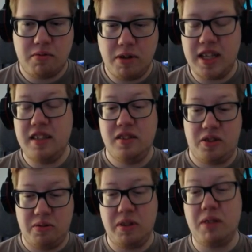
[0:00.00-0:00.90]
Really?
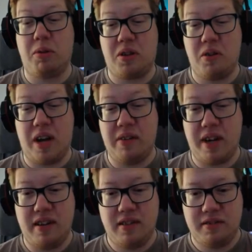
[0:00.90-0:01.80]
Do you really want to go down
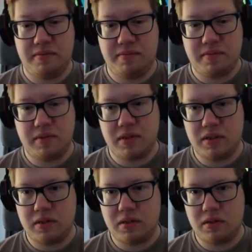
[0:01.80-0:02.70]
there?
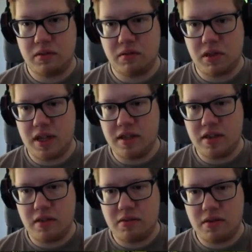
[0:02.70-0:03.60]
Okay,
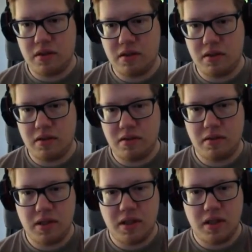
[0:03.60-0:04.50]
this looks...
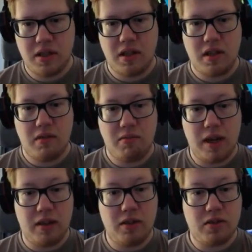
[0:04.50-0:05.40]

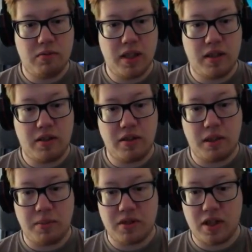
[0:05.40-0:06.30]
well, looks really good,
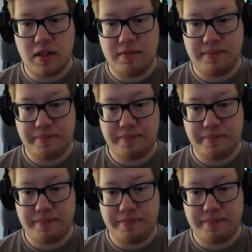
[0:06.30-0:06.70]
I must say.